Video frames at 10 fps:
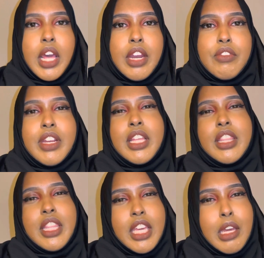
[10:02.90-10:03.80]
and really
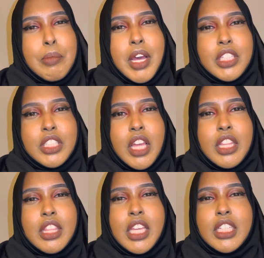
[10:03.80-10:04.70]
think about
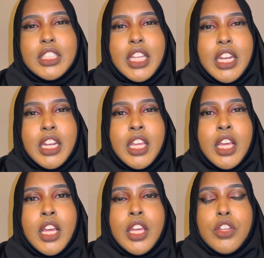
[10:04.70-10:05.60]
certain things. And,
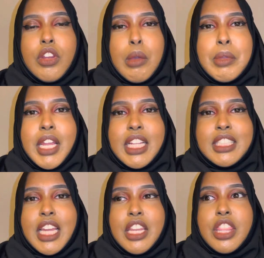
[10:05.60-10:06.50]
you know what I mean,
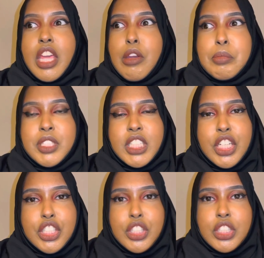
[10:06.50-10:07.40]
attend therapy
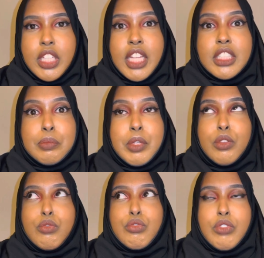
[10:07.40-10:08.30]
sessions. That's
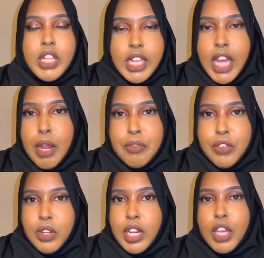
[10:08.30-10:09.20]
been really
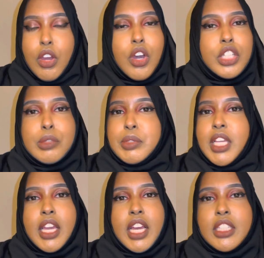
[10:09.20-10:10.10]
helpful, like
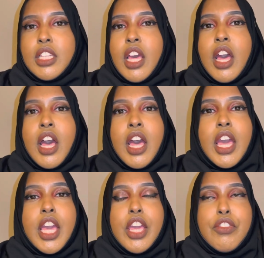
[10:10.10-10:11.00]
100%, guys.
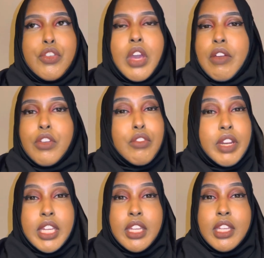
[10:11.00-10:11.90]
If you haven't
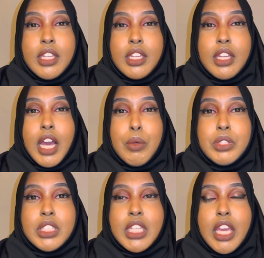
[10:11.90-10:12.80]
already, I
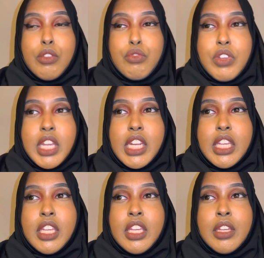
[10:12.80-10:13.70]
would say
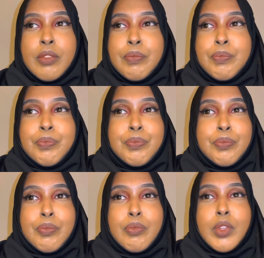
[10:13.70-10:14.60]
really
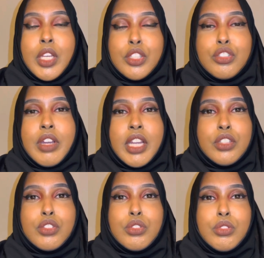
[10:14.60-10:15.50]
try
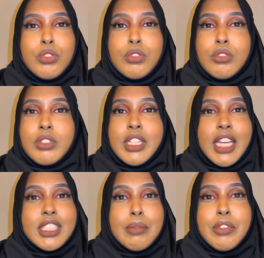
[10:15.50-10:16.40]
to
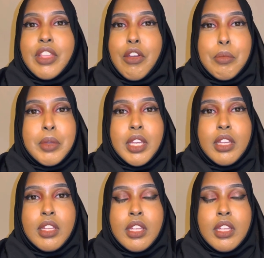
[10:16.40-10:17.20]
get some therapy.